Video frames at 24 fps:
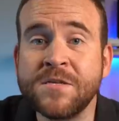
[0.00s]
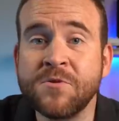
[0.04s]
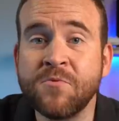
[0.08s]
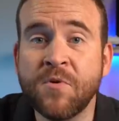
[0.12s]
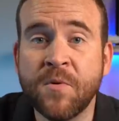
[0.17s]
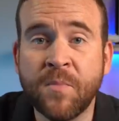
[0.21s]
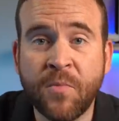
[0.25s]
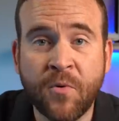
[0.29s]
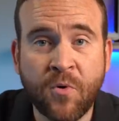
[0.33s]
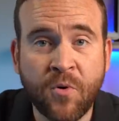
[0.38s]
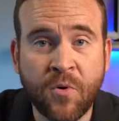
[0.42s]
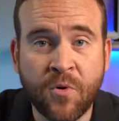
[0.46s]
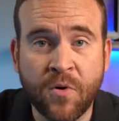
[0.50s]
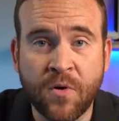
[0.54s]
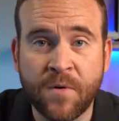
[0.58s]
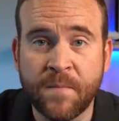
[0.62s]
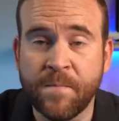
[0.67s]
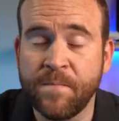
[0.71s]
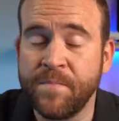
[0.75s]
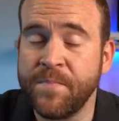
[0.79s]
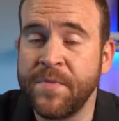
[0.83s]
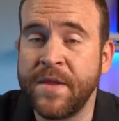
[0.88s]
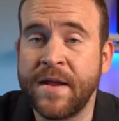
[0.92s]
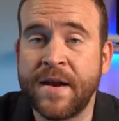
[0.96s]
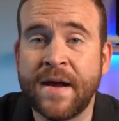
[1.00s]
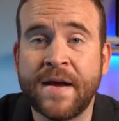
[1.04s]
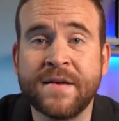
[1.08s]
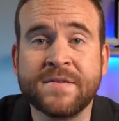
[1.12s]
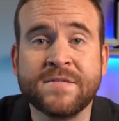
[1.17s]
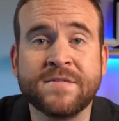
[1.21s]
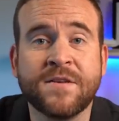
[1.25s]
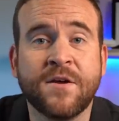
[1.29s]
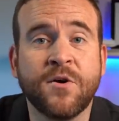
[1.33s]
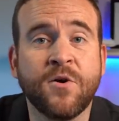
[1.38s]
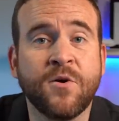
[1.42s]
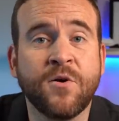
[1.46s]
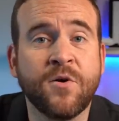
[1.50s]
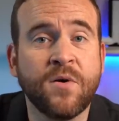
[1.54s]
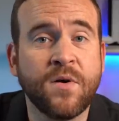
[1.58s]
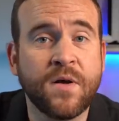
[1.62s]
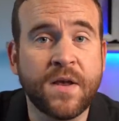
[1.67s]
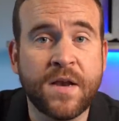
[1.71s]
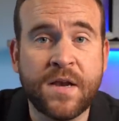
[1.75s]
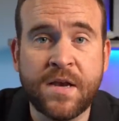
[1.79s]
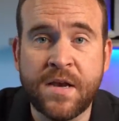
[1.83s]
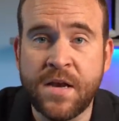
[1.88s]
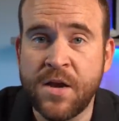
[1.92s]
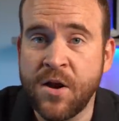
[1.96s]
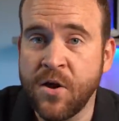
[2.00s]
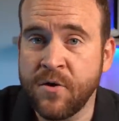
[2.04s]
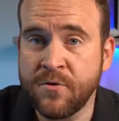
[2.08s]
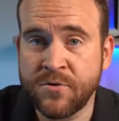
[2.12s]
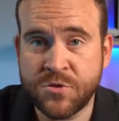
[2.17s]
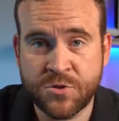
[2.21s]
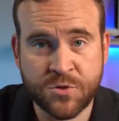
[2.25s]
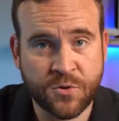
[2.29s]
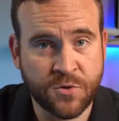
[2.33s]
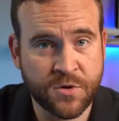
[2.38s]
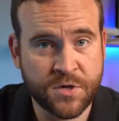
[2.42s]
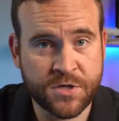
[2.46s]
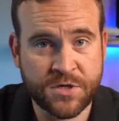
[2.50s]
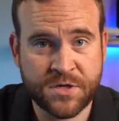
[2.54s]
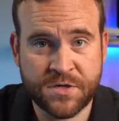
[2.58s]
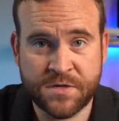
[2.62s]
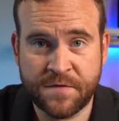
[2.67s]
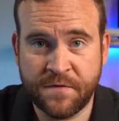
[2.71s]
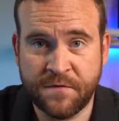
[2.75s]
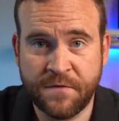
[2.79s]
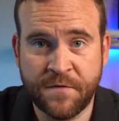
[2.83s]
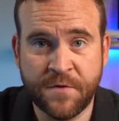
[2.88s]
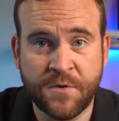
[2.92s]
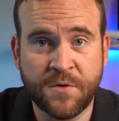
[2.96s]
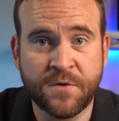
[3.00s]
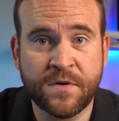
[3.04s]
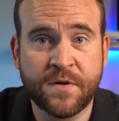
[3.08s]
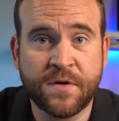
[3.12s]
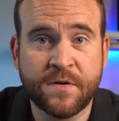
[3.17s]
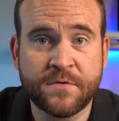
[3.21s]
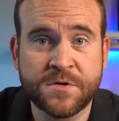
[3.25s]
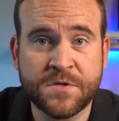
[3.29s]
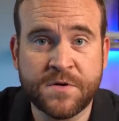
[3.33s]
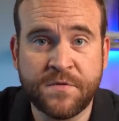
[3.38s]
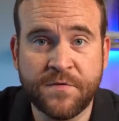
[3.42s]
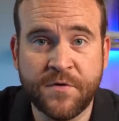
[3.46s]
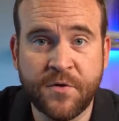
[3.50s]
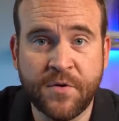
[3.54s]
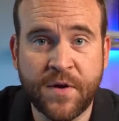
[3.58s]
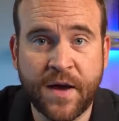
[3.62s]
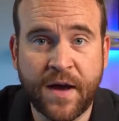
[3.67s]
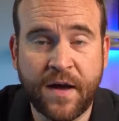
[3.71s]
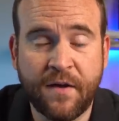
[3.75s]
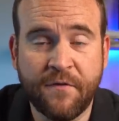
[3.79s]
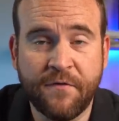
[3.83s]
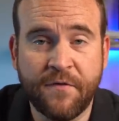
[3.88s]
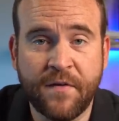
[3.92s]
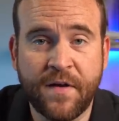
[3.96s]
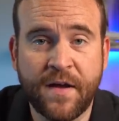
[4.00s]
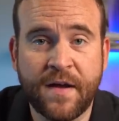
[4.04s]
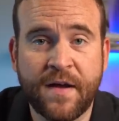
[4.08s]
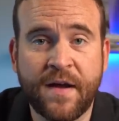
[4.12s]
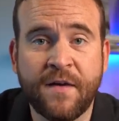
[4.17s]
to report that I saw no shortages of food in Ocean View Cafe.